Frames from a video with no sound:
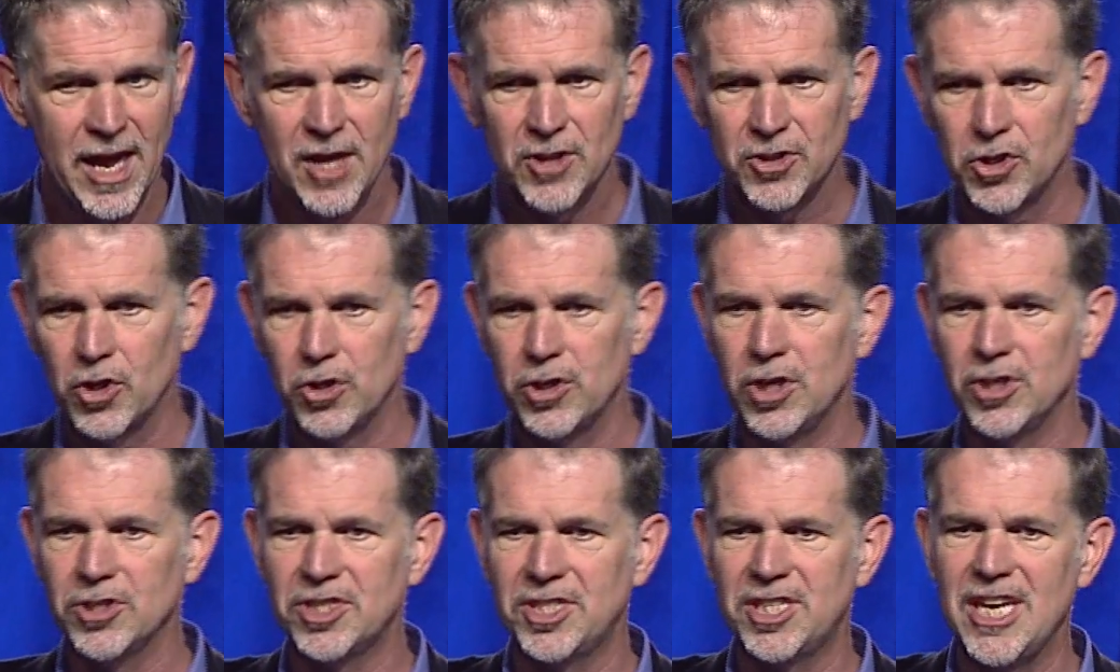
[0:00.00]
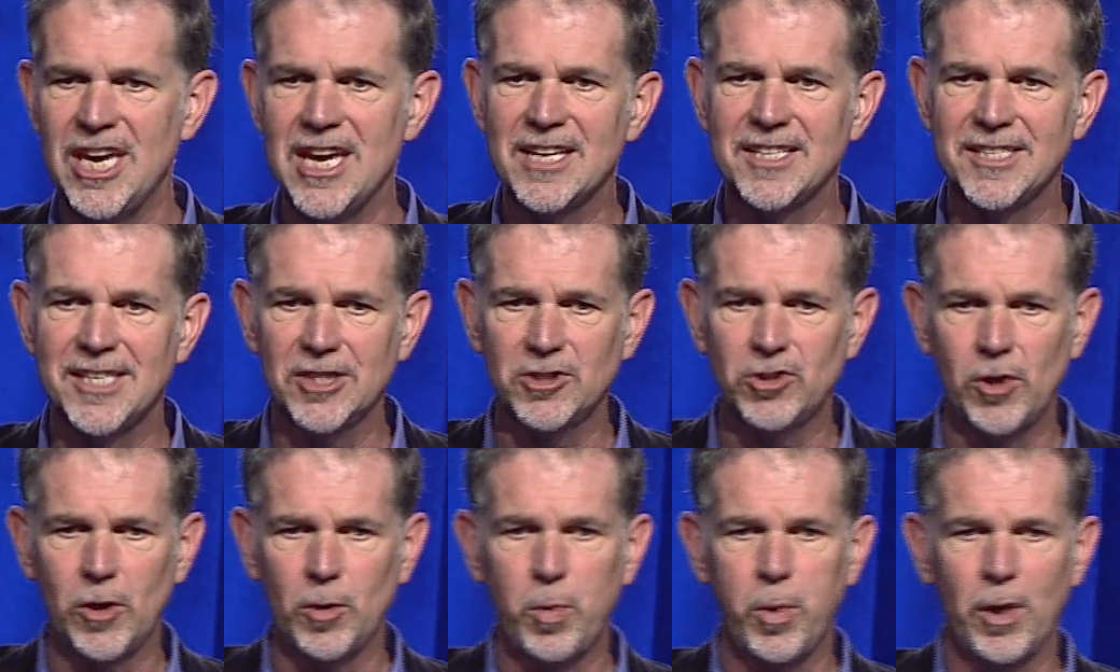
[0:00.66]
So you'll see a
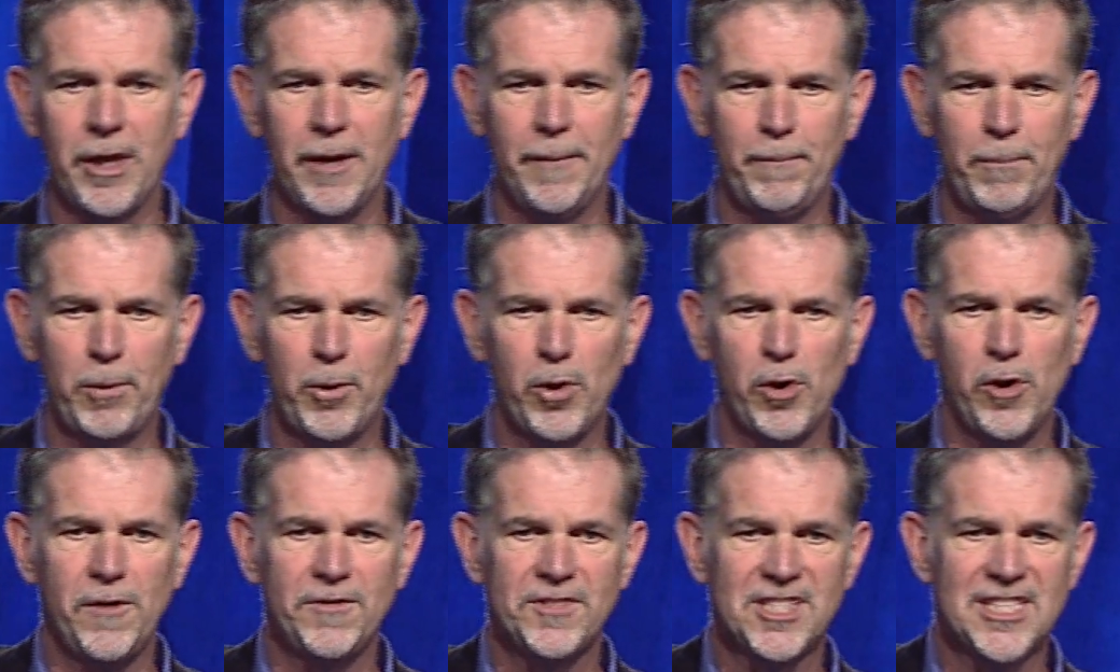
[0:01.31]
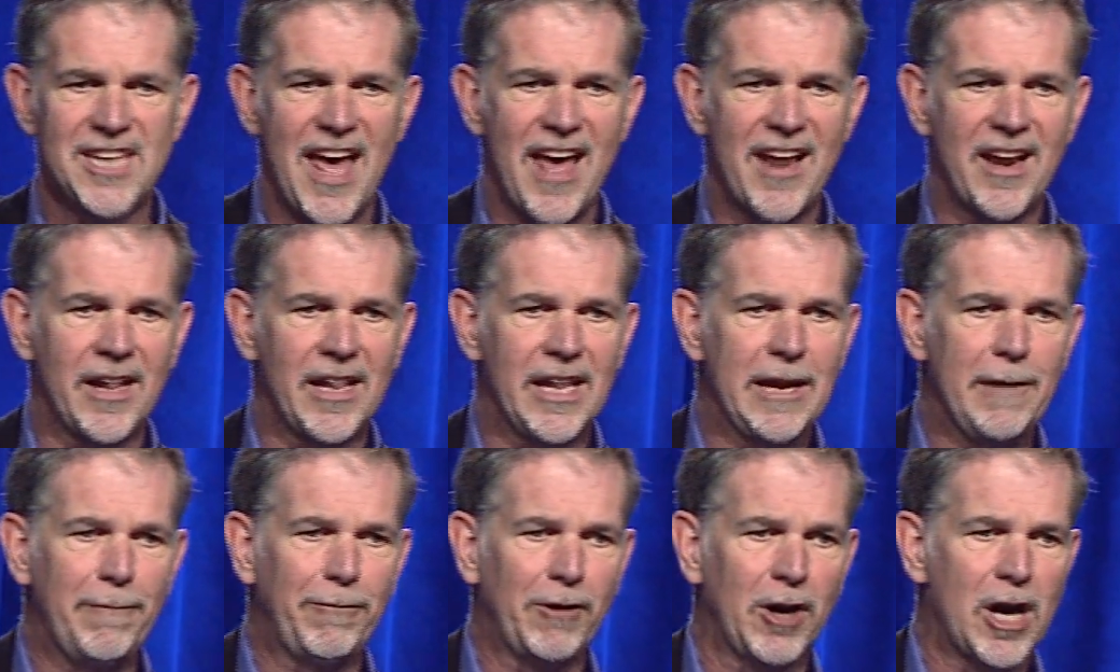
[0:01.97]
district will improve
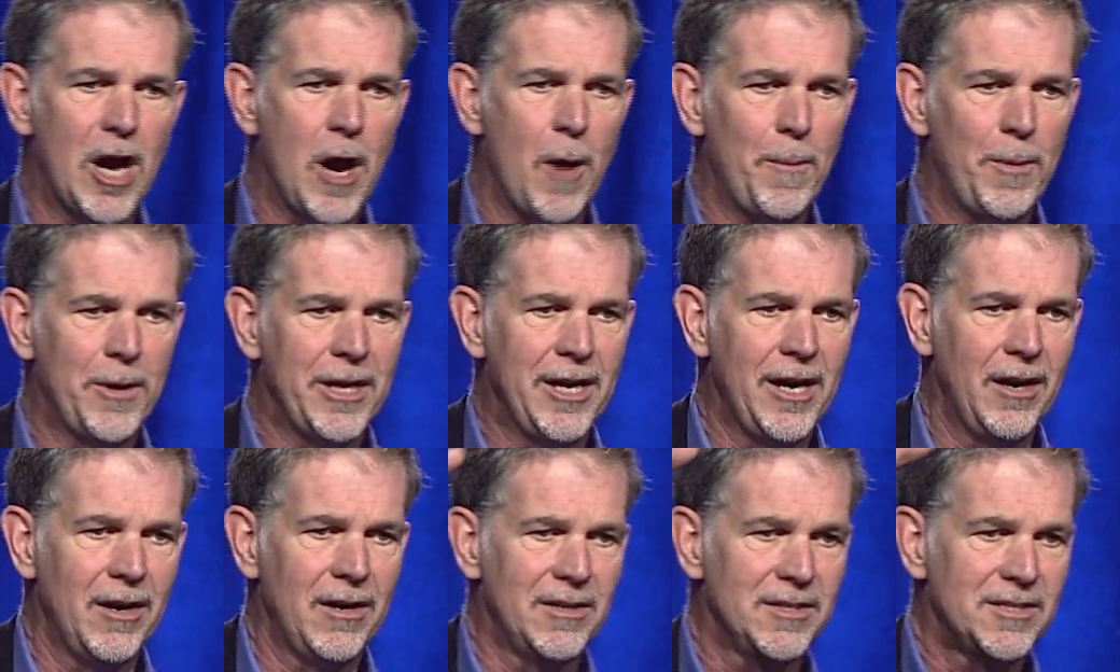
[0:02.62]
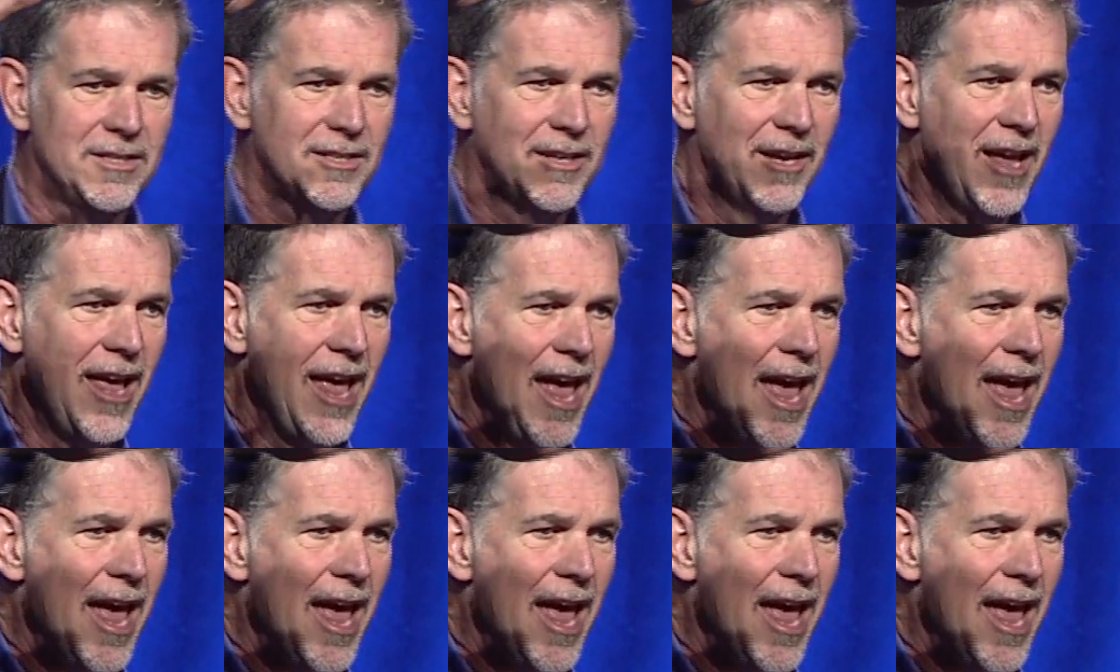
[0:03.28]
steadily for a couple years,